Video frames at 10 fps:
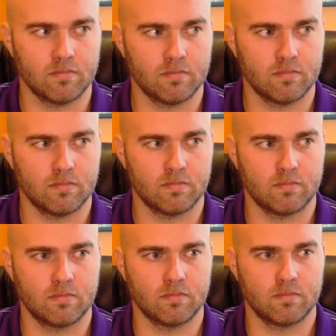
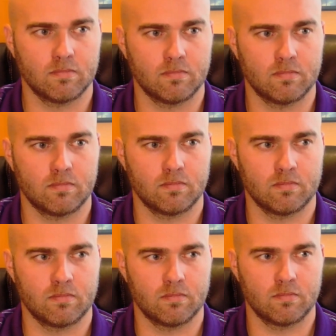
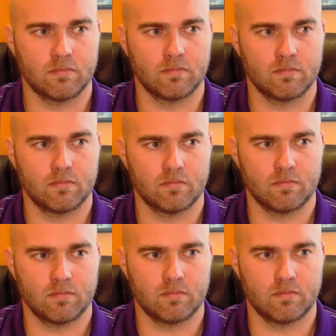
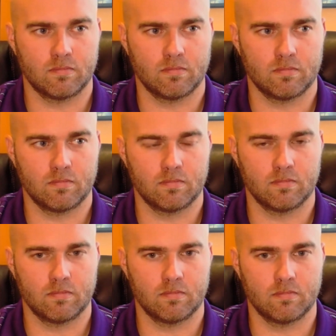
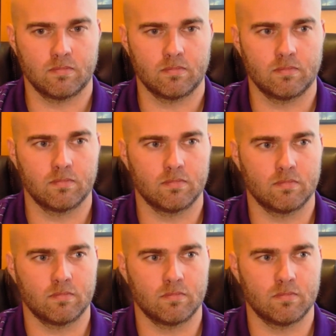
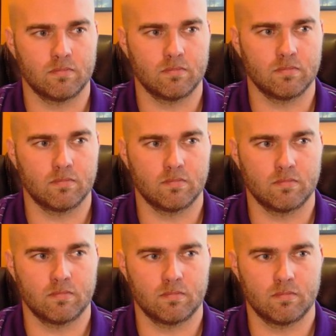The person shown says nothing.